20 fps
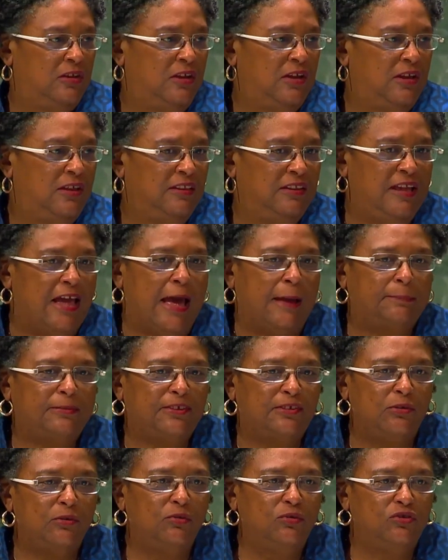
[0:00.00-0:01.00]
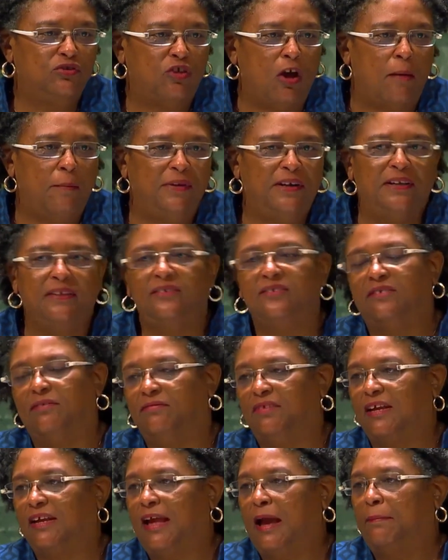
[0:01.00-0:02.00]
the absolute dominance of
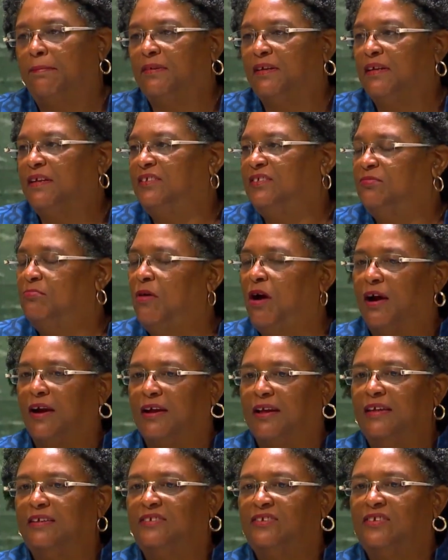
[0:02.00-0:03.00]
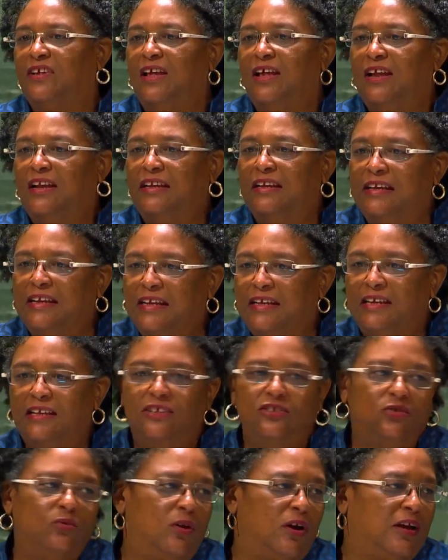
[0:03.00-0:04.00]
the capitalist markets
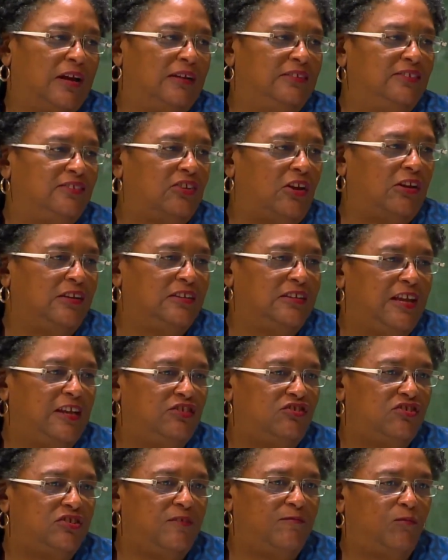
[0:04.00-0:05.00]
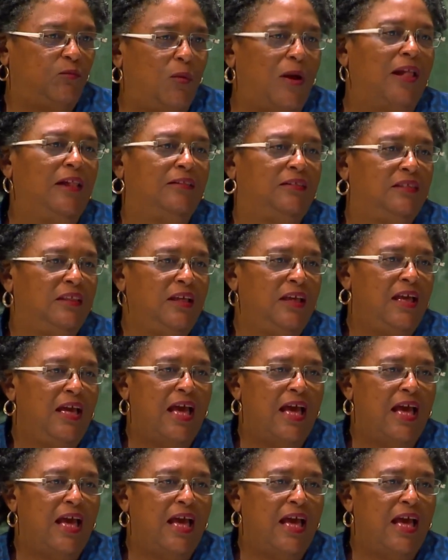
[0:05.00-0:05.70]
leading to a consolidation of wealth,